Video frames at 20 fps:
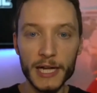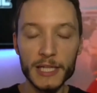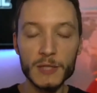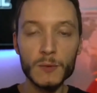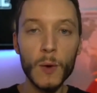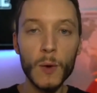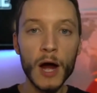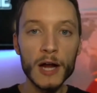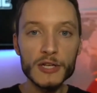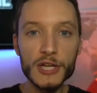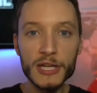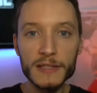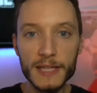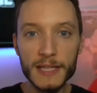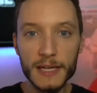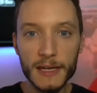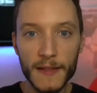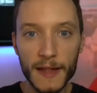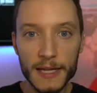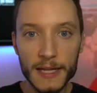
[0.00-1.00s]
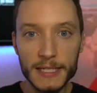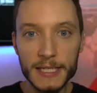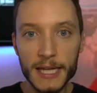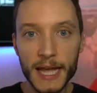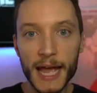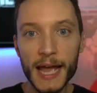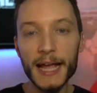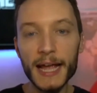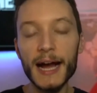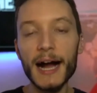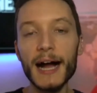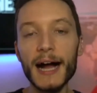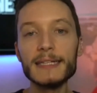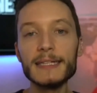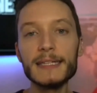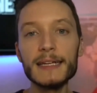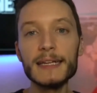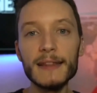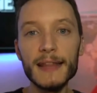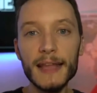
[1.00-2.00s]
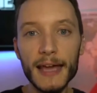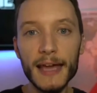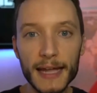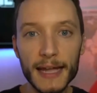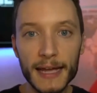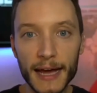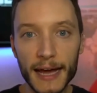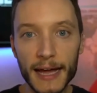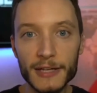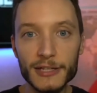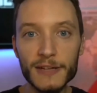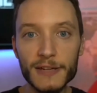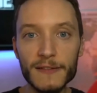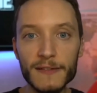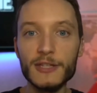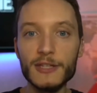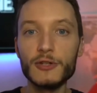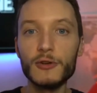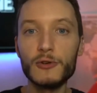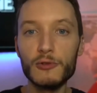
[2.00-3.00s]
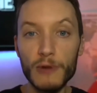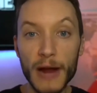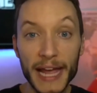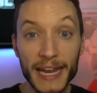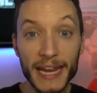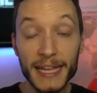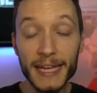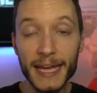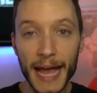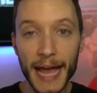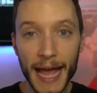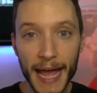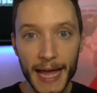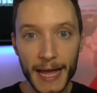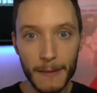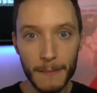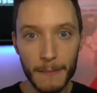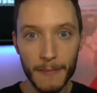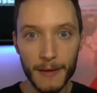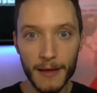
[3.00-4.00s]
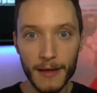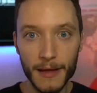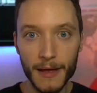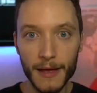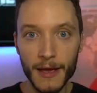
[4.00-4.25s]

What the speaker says: It's Washington that is constantly engaged in this great game,